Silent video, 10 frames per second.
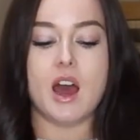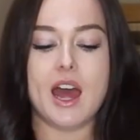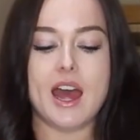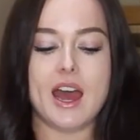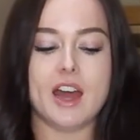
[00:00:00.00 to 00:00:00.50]

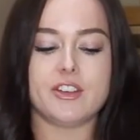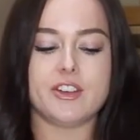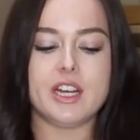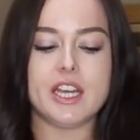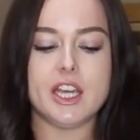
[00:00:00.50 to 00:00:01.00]
I
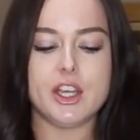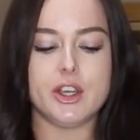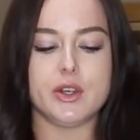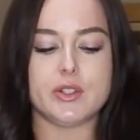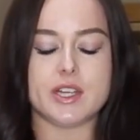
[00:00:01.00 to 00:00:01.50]
actually
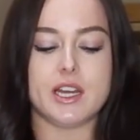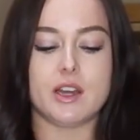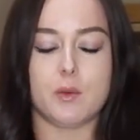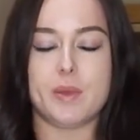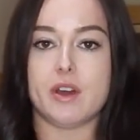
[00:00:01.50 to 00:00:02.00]
used a
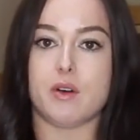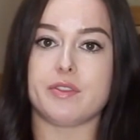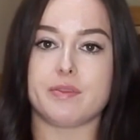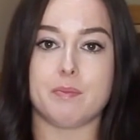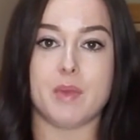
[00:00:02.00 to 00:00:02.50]
little bit on